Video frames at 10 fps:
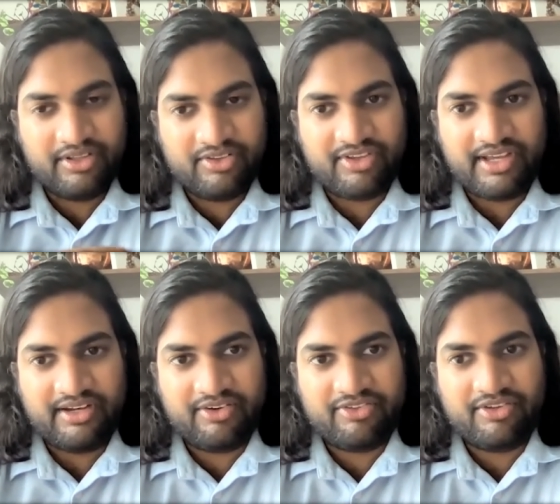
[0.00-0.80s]
look
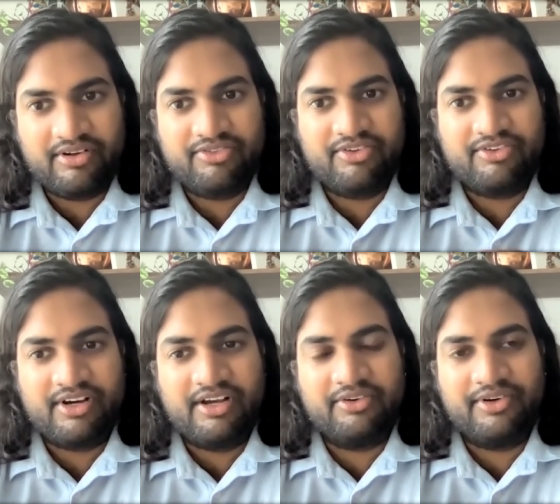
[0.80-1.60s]
inside ourselves, and
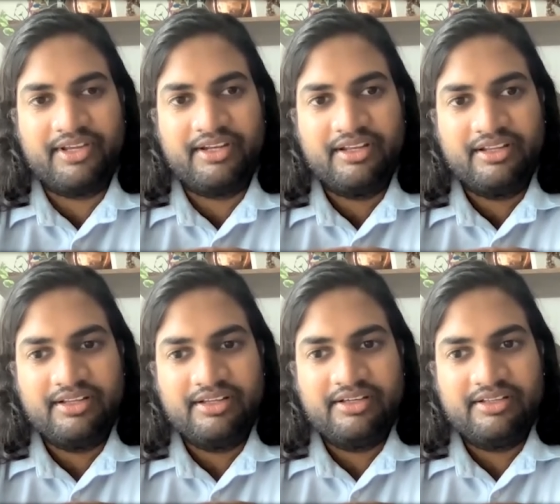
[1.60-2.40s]
tolerate
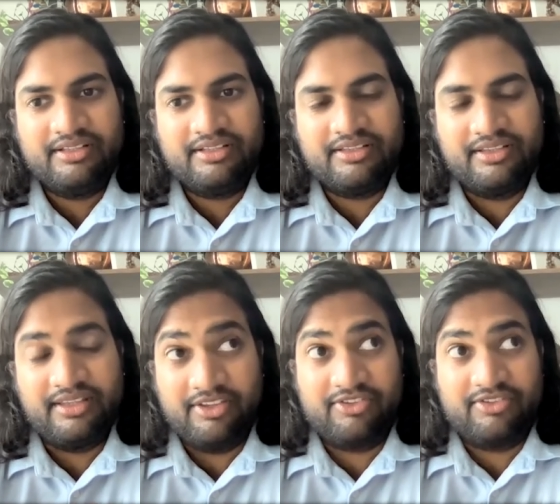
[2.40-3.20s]

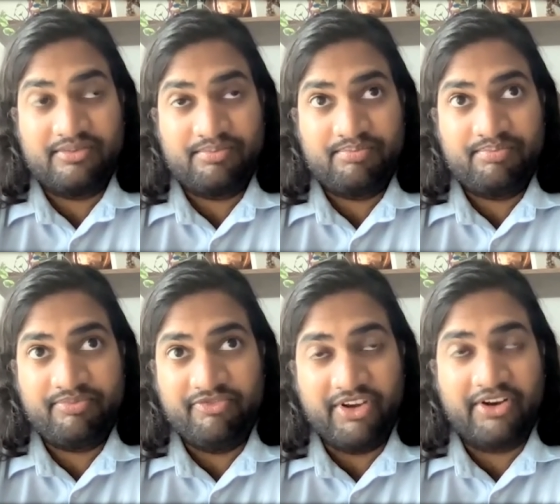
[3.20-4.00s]
these
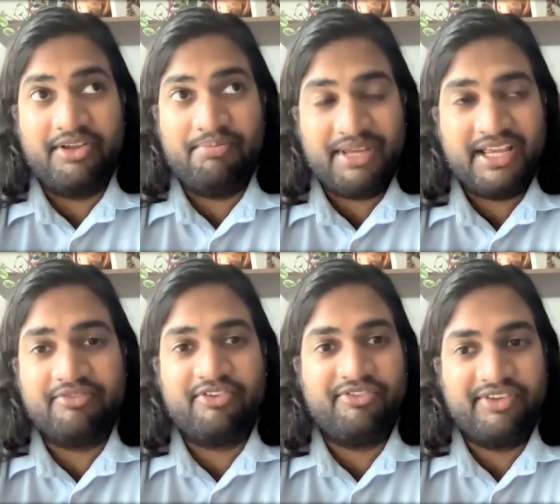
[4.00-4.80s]
very
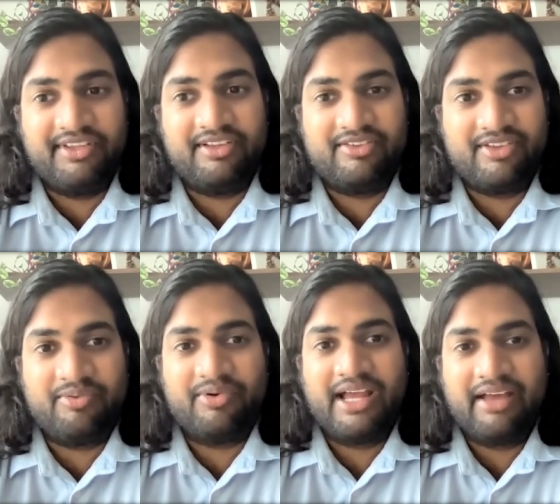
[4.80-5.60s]
painful feelings
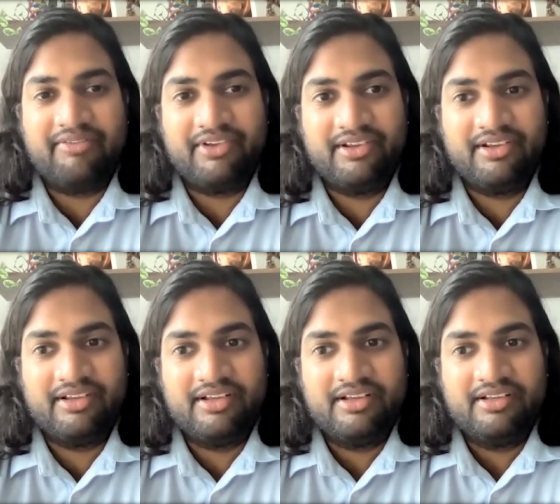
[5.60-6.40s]
that we're having